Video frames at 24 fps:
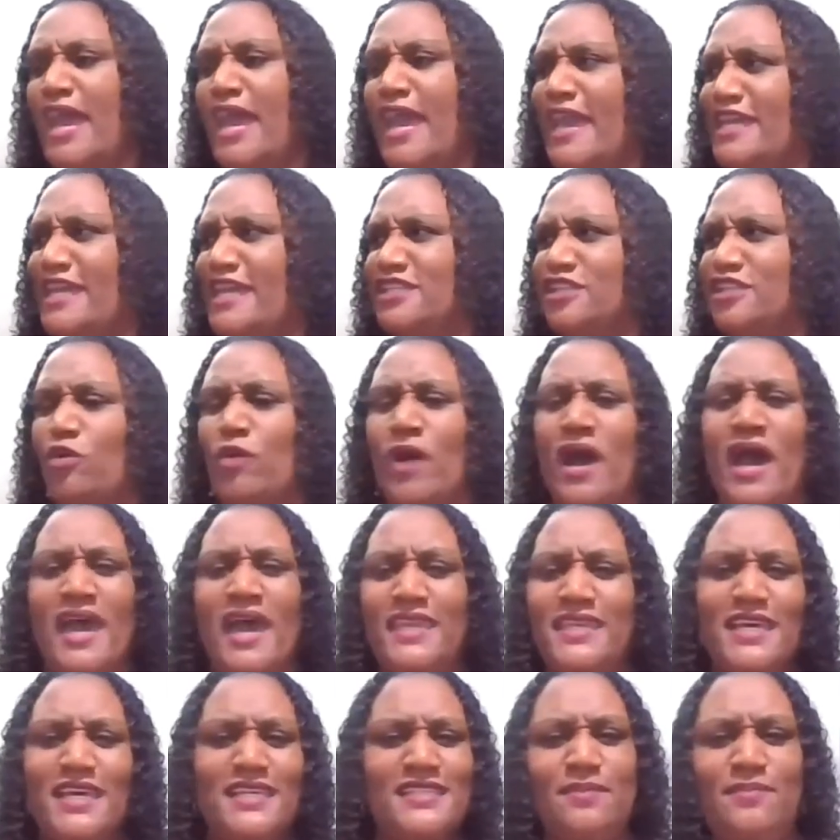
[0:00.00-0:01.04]
And so
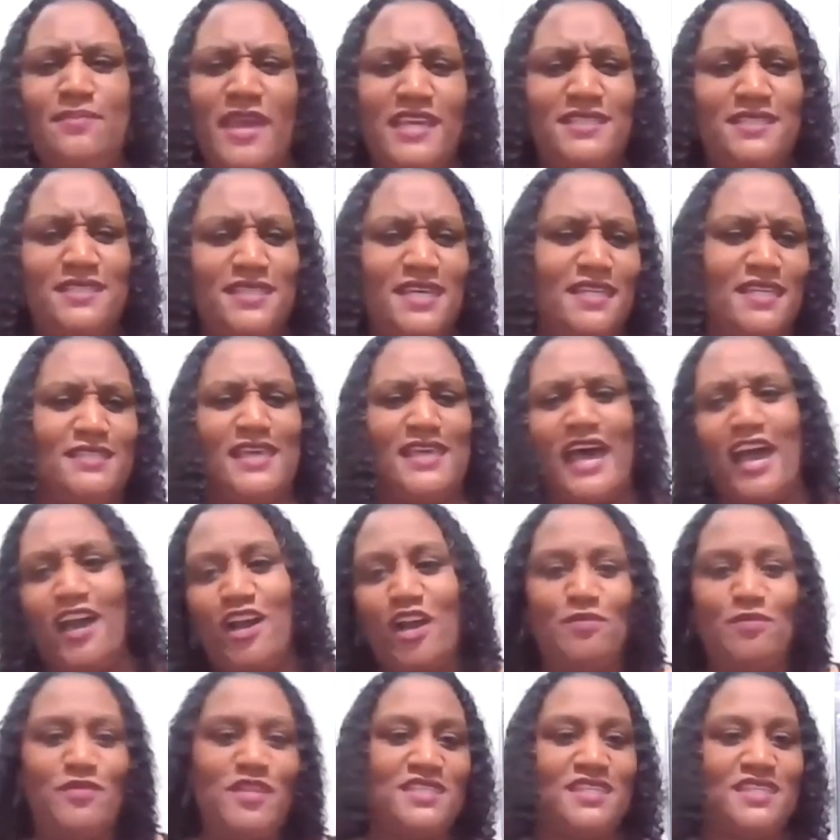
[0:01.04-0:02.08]
it doesn't make sense. How
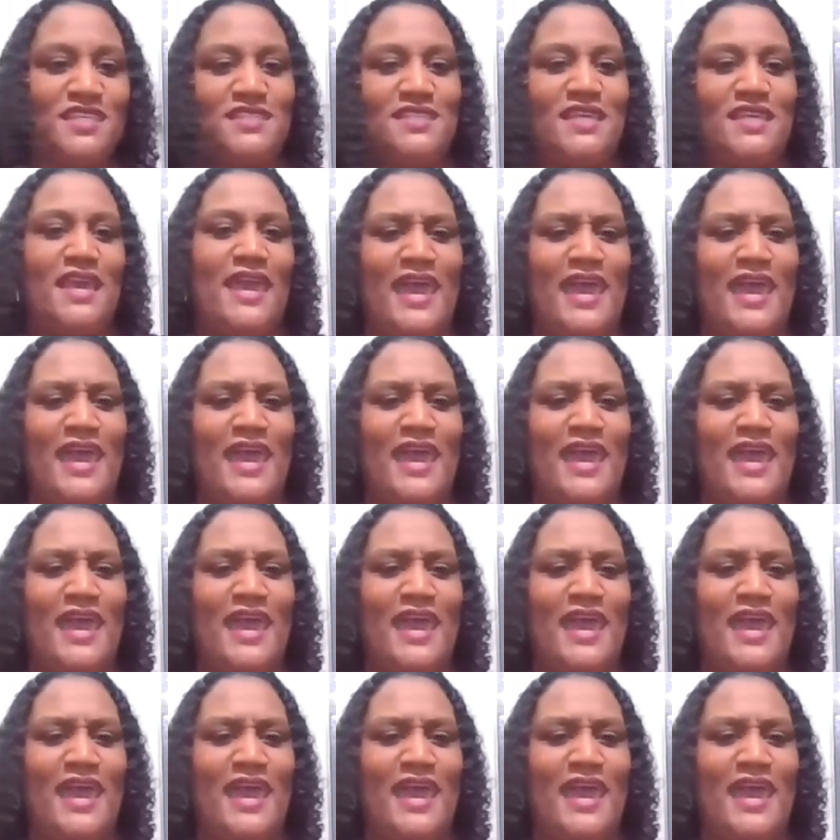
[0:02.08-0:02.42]
come this isn't